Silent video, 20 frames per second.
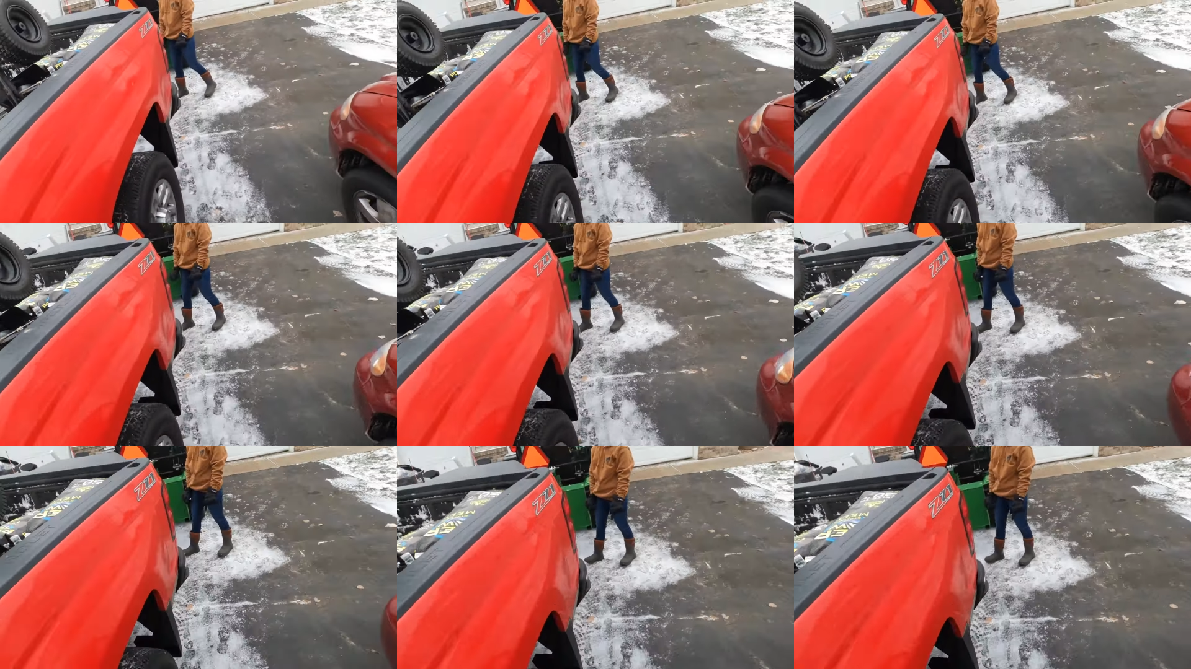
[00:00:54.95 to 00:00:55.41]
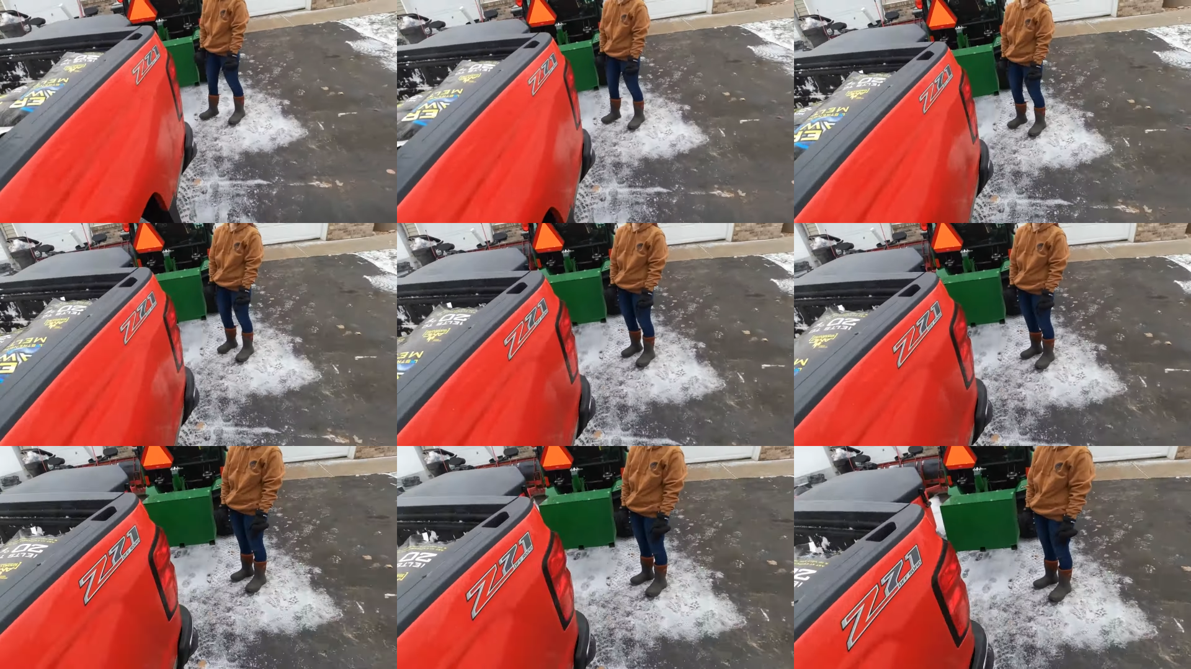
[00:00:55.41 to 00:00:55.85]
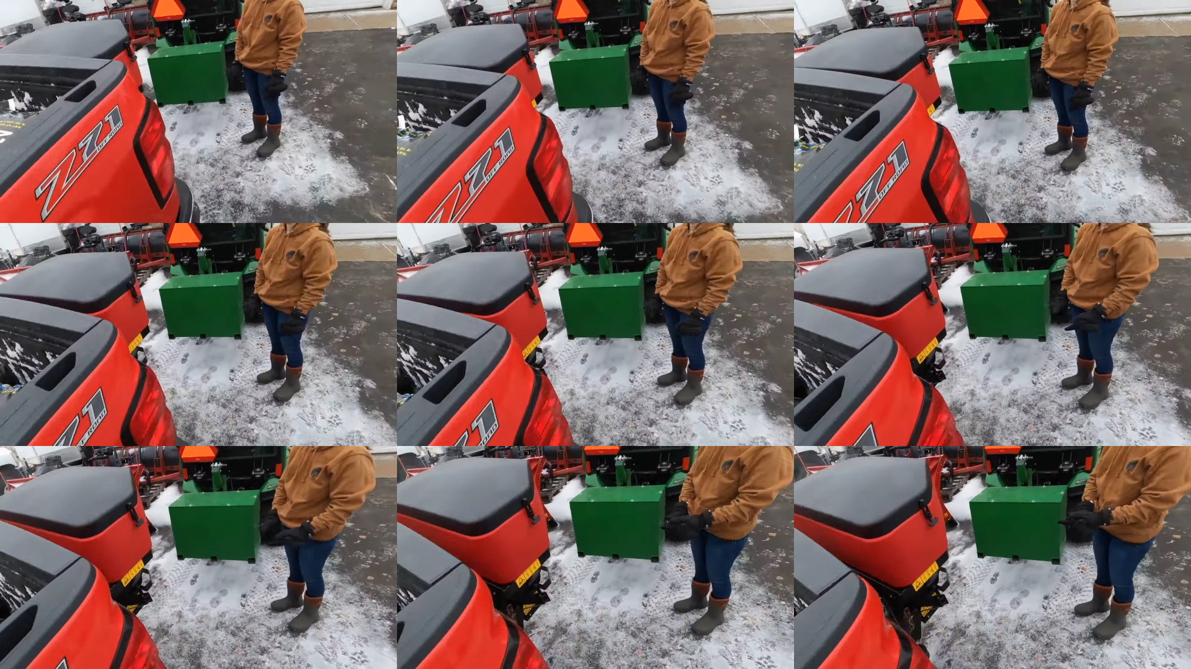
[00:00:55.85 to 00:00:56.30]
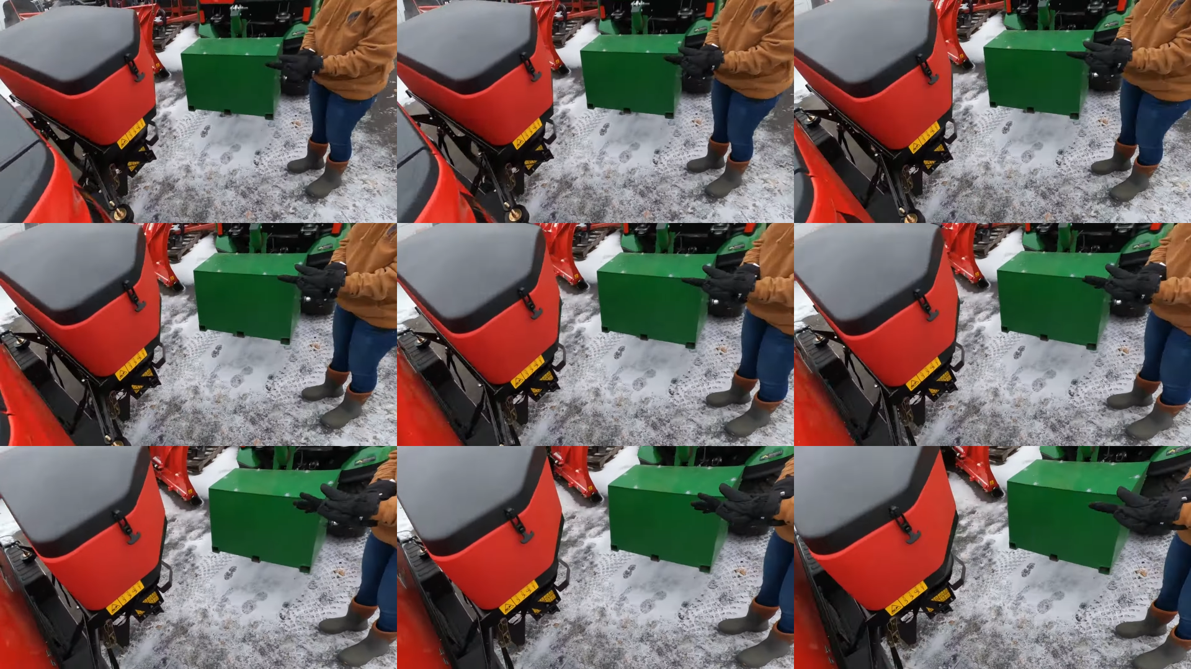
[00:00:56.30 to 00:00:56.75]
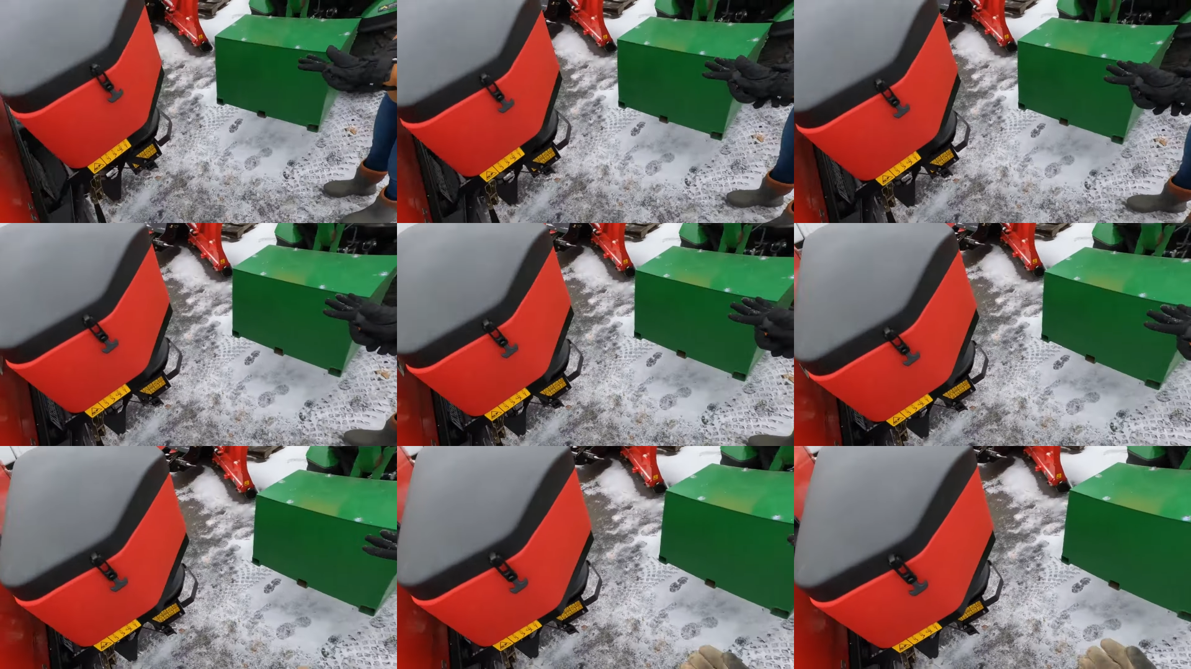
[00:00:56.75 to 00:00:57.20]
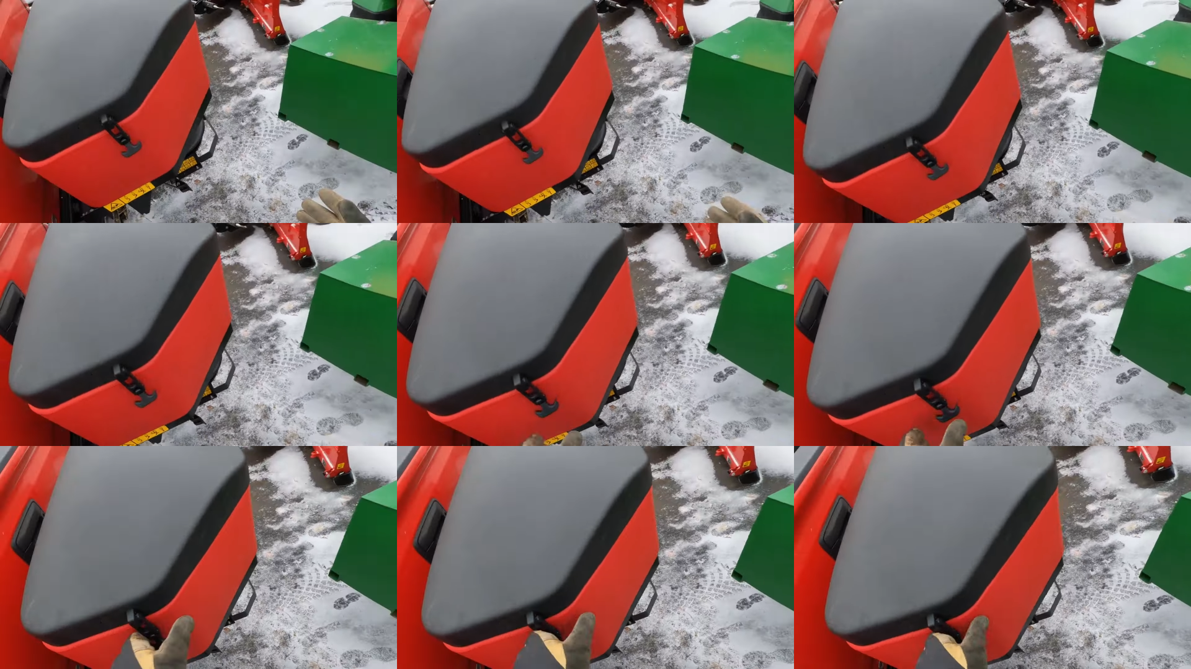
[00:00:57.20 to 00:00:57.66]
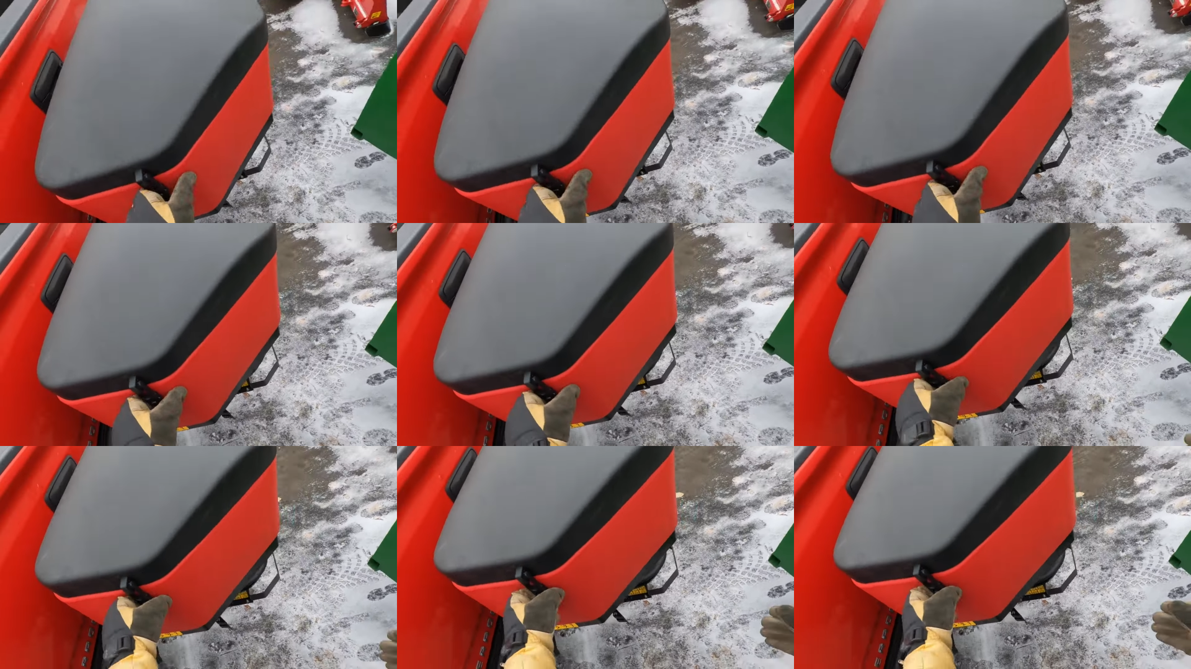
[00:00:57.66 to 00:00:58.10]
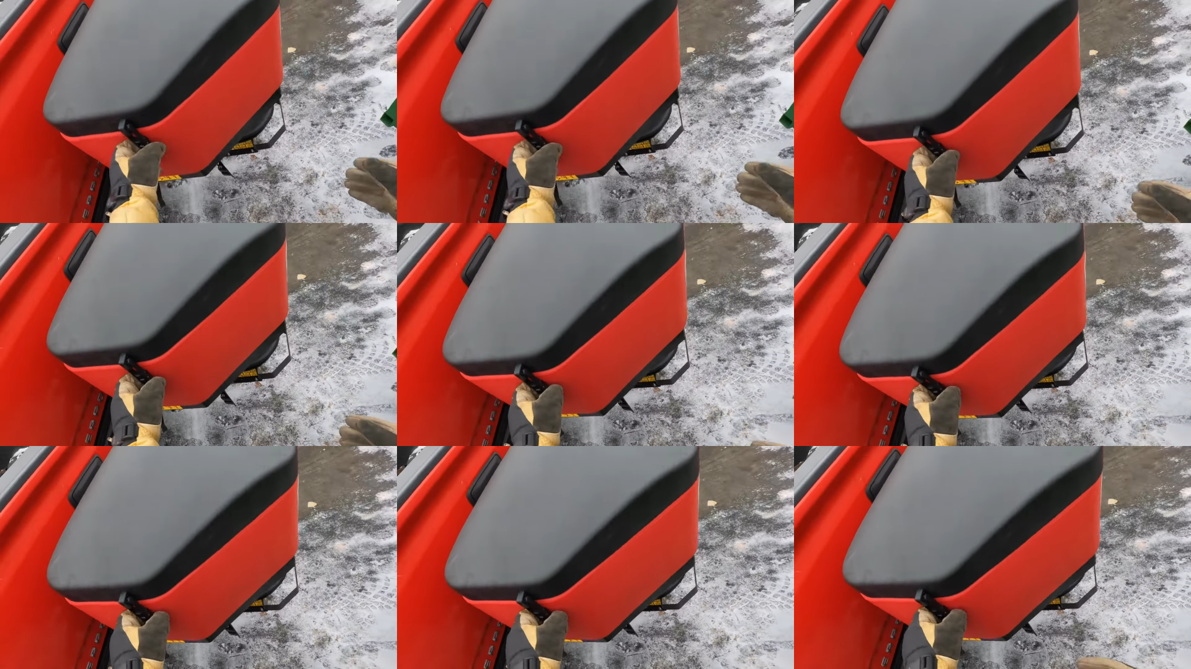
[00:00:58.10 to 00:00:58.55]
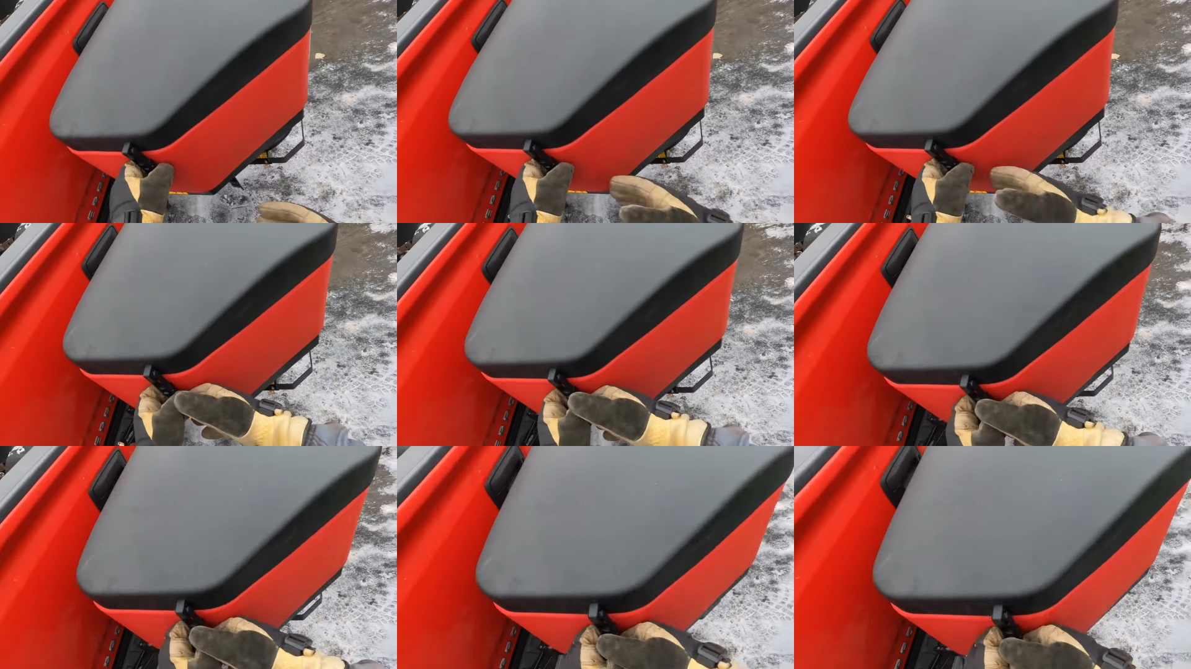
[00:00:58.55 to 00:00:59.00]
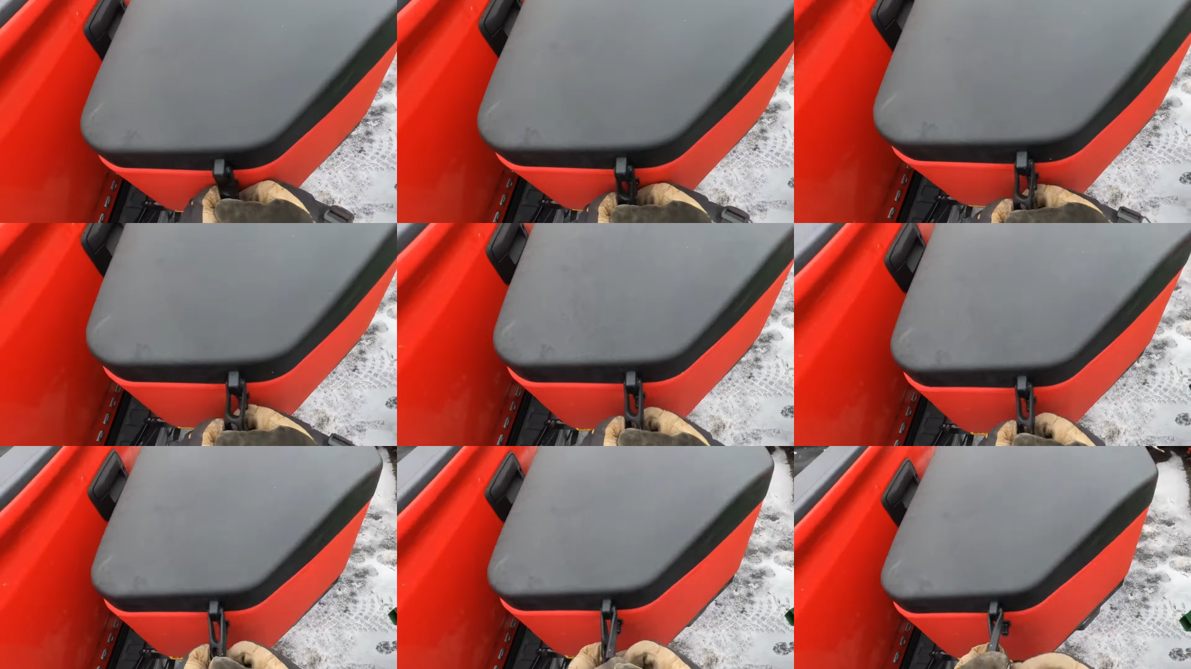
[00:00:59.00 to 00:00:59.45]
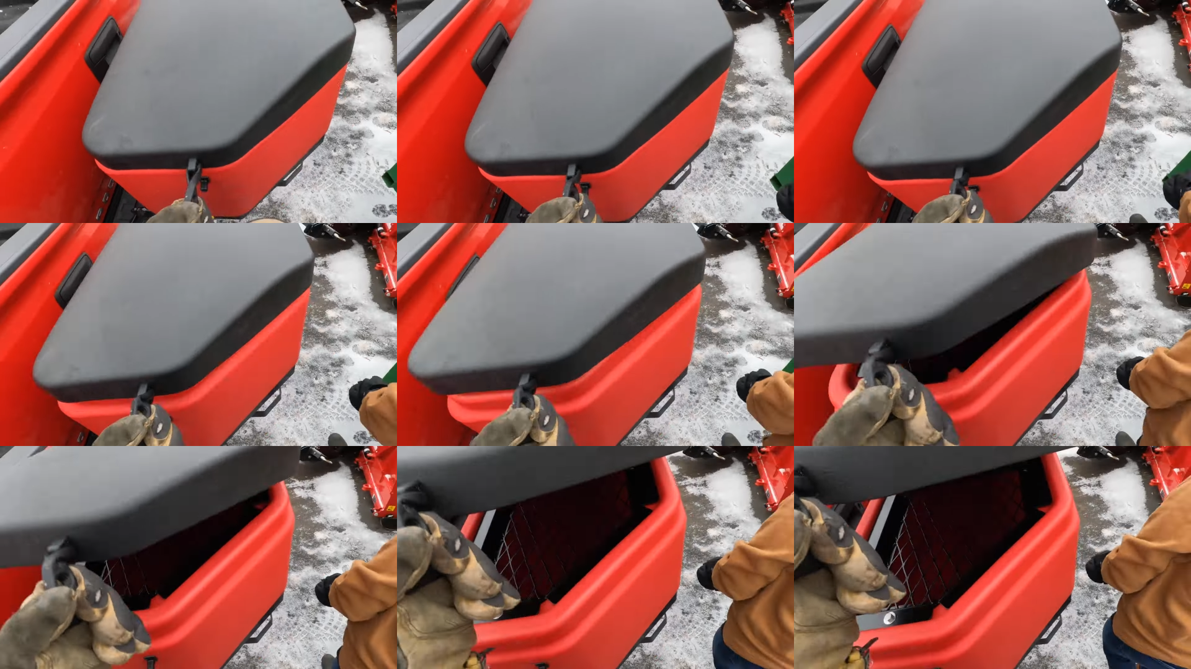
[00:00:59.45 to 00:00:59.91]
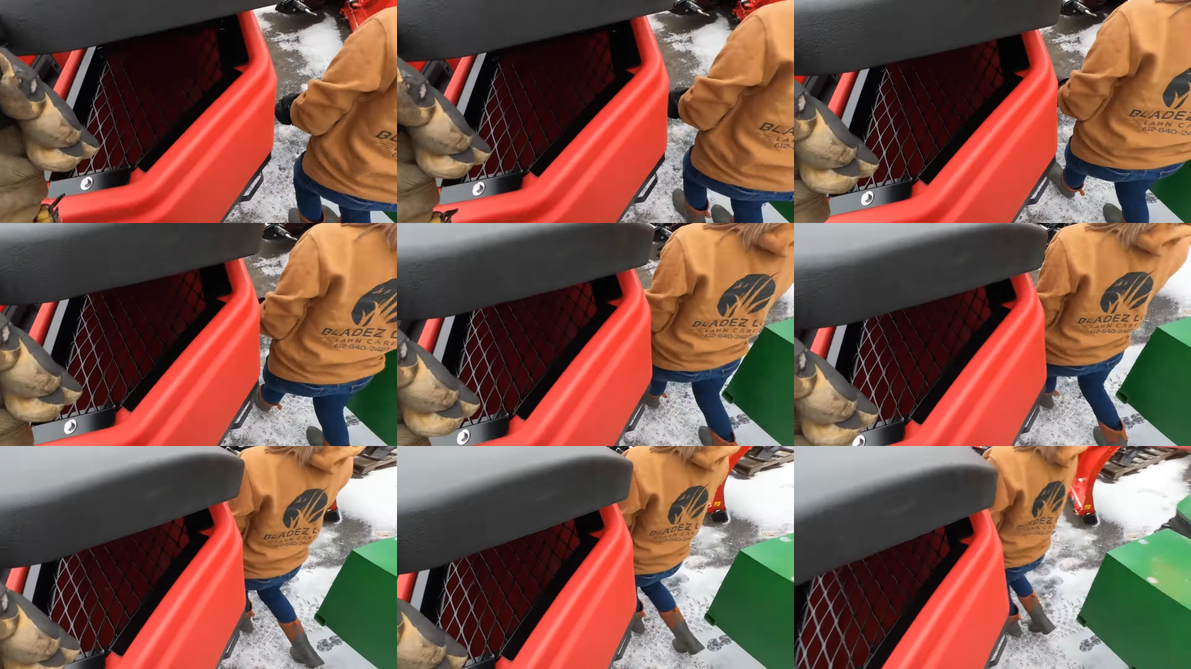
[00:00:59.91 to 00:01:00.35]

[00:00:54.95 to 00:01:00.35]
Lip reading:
Nobody's mouth can be seen.